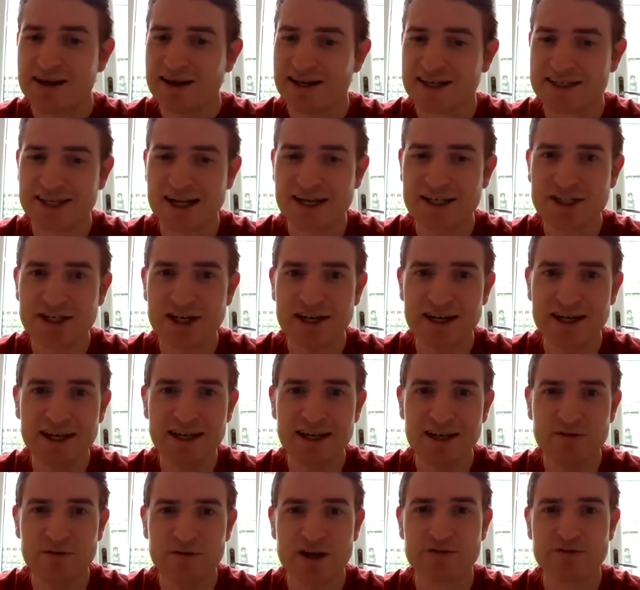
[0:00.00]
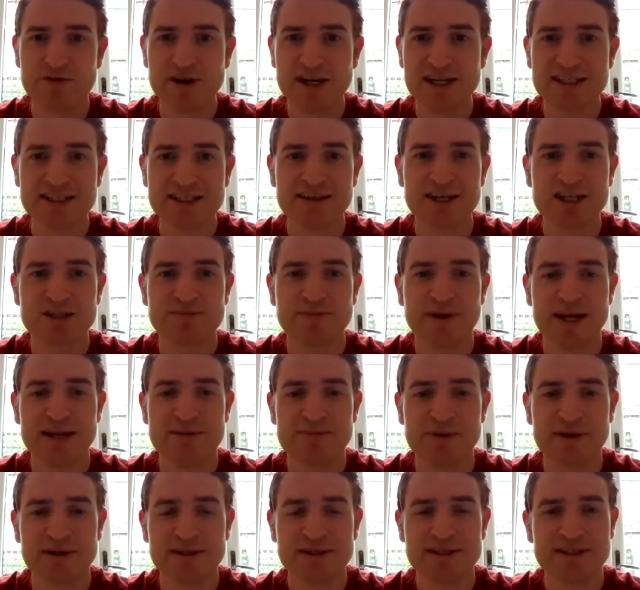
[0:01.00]
Essentially, with research
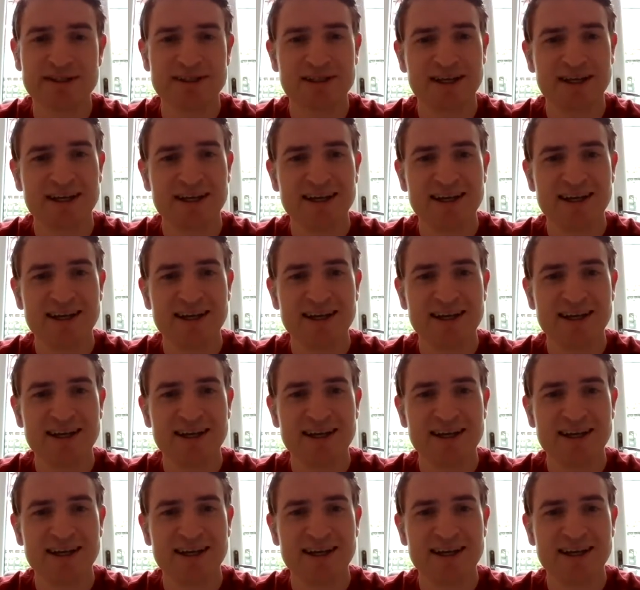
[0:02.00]
papers,